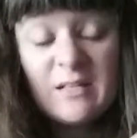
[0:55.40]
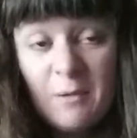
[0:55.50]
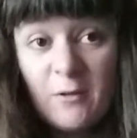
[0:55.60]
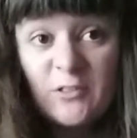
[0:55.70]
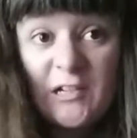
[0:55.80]

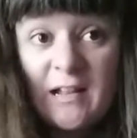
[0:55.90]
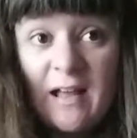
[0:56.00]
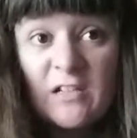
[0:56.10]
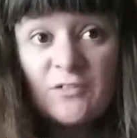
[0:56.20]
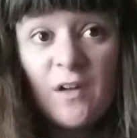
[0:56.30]
poetry
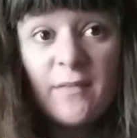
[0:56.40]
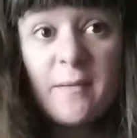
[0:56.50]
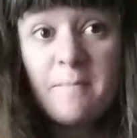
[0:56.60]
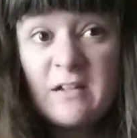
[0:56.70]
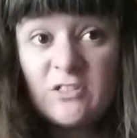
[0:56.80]
collection
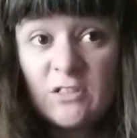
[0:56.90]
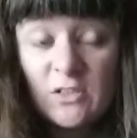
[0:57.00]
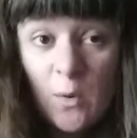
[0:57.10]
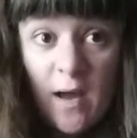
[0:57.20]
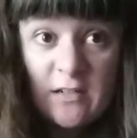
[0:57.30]

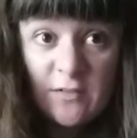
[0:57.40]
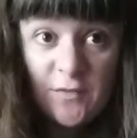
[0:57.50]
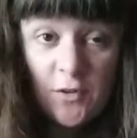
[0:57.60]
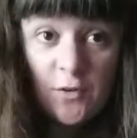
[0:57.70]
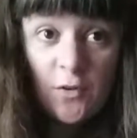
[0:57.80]
mentions quite a
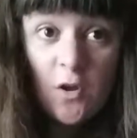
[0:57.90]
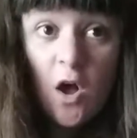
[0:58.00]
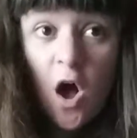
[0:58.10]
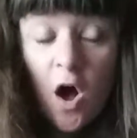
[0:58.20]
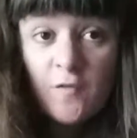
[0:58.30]
few
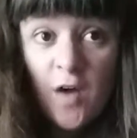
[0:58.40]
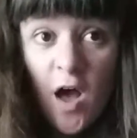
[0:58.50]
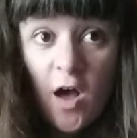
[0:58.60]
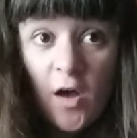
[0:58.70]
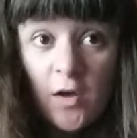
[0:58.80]
of
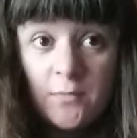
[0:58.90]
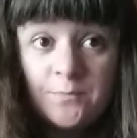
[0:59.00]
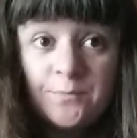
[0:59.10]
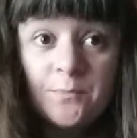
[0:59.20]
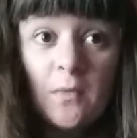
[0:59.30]
her
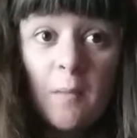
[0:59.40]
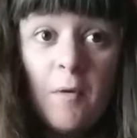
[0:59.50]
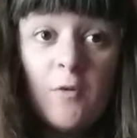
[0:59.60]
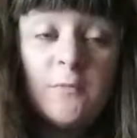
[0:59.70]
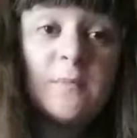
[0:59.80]

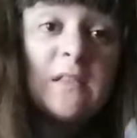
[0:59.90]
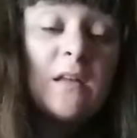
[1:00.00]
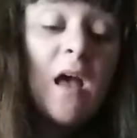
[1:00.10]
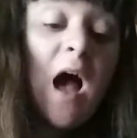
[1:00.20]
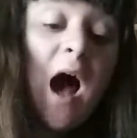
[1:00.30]
poems,
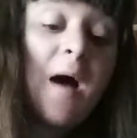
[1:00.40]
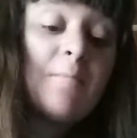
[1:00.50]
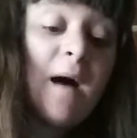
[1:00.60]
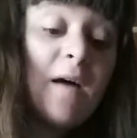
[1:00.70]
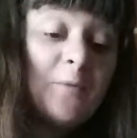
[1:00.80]

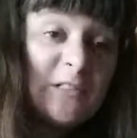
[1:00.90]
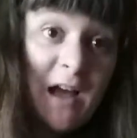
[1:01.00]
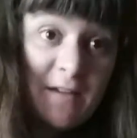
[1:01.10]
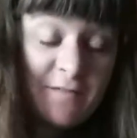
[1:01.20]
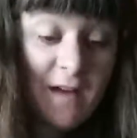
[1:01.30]
which
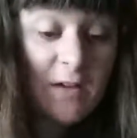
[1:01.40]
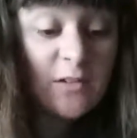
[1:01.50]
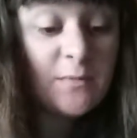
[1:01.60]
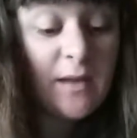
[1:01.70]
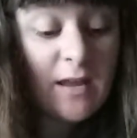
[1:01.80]
I found
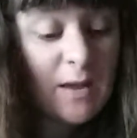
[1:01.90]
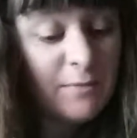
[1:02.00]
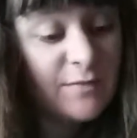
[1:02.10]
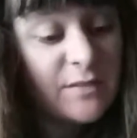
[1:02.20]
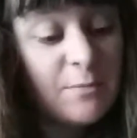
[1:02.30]
to be a
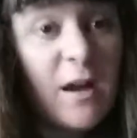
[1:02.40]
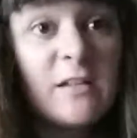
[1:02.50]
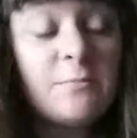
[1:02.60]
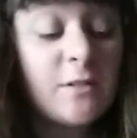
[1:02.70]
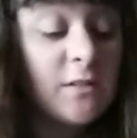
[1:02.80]
bit of a
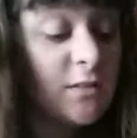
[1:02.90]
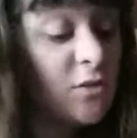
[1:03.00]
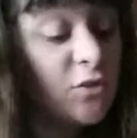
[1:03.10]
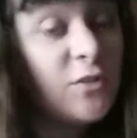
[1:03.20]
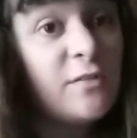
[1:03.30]
surprise because,
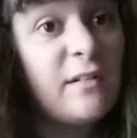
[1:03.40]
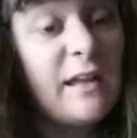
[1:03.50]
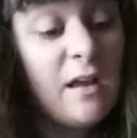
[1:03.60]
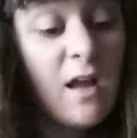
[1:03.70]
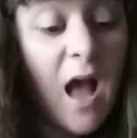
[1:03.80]

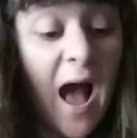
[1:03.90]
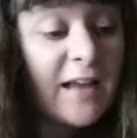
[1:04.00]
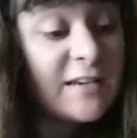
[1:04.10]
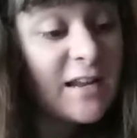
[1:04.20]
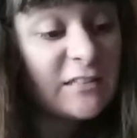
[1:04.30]
truthfully, I
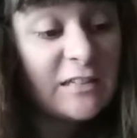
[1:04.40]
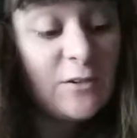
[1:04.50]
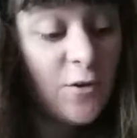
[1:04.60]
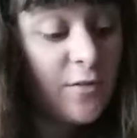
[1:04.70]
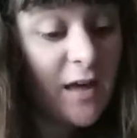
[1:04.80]
didn't actually
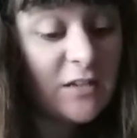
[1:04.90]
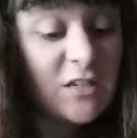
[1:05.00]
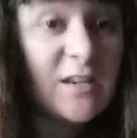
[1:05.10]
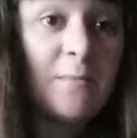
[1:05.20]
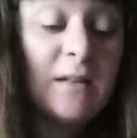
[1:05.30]
know
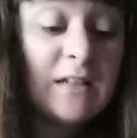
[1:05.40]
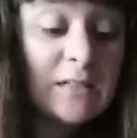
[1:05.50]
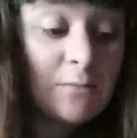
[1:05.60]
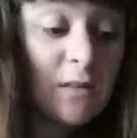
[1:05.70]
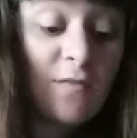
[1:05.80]
that
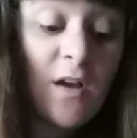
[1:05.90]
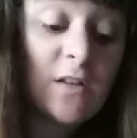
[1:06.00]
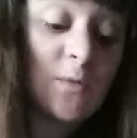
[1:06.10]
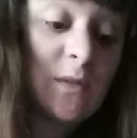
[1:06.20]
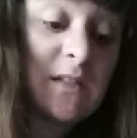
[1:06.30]
Elizabeth
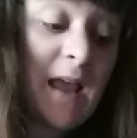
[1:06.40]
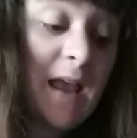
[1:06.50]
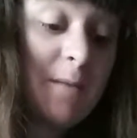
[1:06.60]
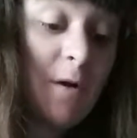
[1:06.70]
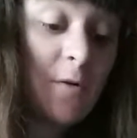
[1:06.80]
I was
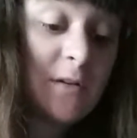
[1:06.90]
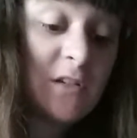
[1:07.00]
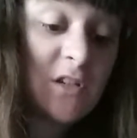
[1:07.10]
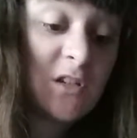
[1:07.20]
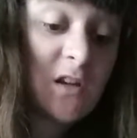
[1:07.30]
a
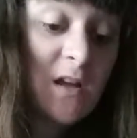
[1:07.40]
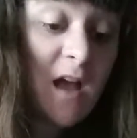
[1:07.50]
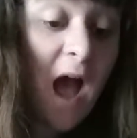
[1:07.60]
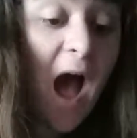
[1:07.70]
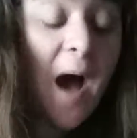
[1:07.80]
poet,
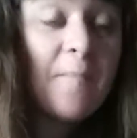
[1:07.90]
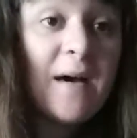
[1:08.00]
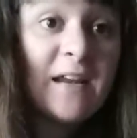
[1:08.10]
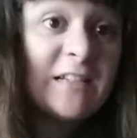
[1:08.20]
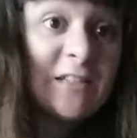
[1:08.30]
and
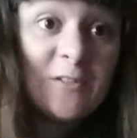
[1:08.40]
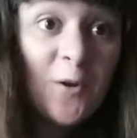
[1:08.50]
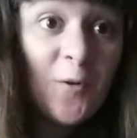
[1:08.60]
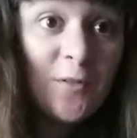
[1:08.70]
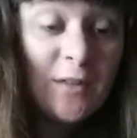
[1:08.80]
I didn't
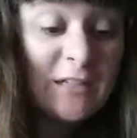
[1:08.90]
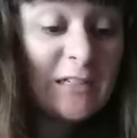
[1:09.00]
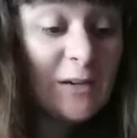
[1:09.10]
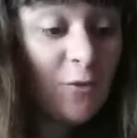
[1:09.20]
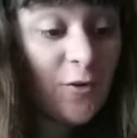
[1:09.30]
know that
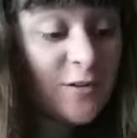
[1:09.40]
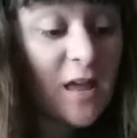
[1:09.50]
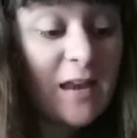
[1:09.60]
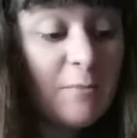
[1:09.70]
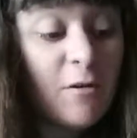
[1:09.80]
she wrote
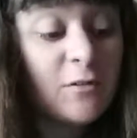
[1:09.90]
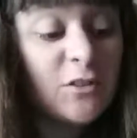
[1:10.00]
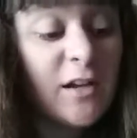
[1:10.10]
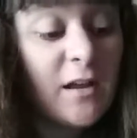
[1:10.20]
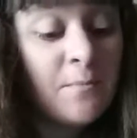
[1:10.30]
any
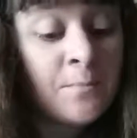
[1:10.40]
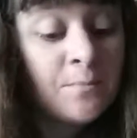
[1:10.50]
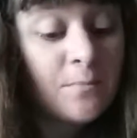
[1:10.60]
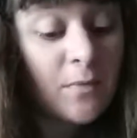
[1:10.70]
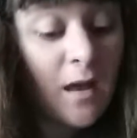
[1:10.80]
poetry.
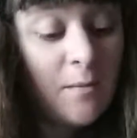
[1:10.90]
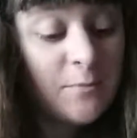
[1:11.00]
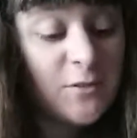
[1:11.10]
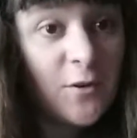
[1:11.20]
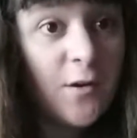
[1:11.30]

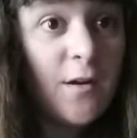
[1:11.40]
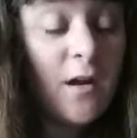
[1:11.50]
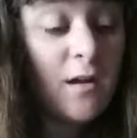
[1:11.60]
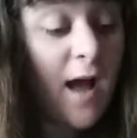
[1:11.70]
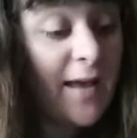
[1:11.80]
So
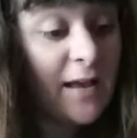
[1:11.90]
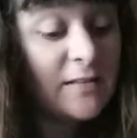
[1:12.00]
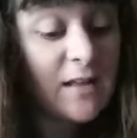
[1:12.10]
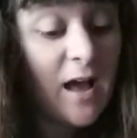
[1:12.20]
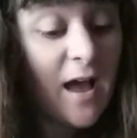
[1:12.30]
I
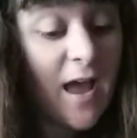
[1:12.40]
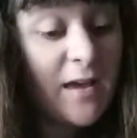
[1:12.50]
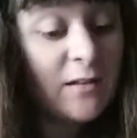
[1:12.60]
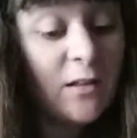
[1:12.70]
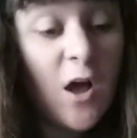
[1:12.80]
guess
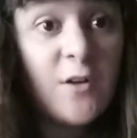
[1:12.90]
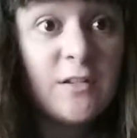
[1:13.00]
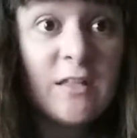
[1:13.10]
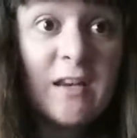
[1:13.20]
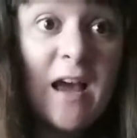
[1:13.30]
I learned
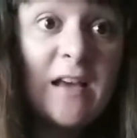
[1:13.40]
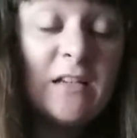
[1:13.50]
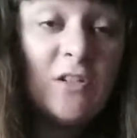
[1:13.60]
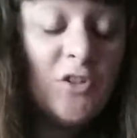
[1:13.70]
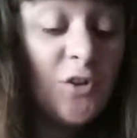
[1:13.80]
that I,
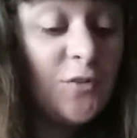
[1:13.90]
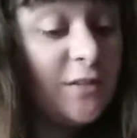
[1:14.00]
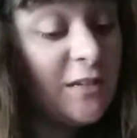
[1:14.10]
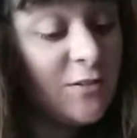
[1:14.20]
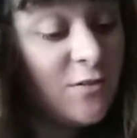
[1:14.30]

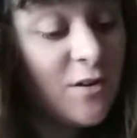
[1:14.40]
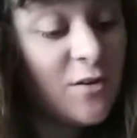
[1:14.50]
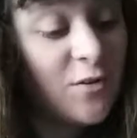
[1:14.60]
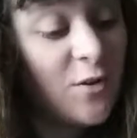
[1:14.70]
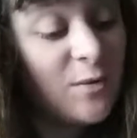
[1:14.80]
didn't
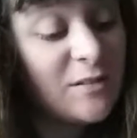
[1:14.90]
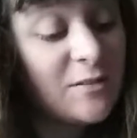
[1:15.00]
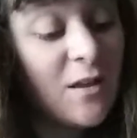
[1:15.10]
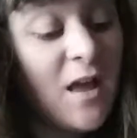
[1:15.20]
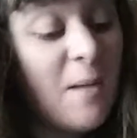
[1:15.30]
know
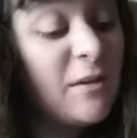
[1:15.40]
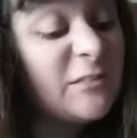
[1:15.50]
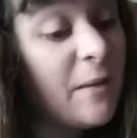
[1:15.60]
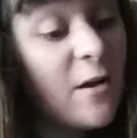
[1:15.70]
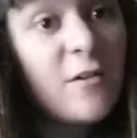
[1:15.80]
as
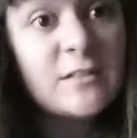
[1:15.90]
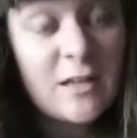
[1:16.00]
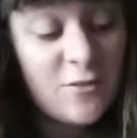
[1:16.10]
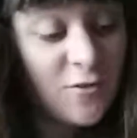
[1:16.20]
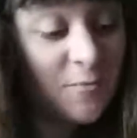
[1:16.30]
much about her as
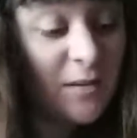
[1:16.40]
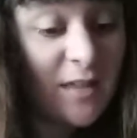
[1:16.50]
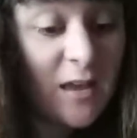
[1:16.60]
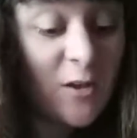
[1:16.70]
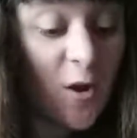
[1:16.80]
I thought, but
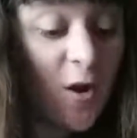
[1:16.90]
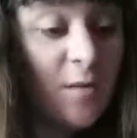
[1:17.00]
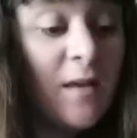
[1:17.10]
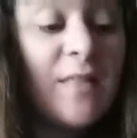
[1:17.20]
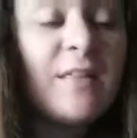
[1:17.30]
there you go.
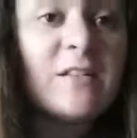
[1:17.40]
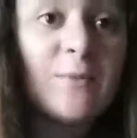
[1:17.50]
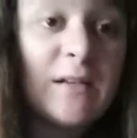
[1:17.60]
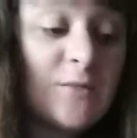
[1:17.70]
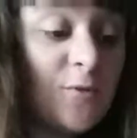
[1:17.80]
There's
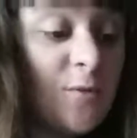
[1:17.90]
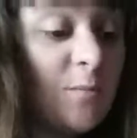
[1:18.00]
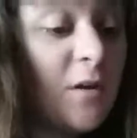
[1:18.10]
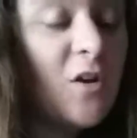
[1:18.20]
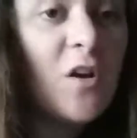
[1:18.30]
always room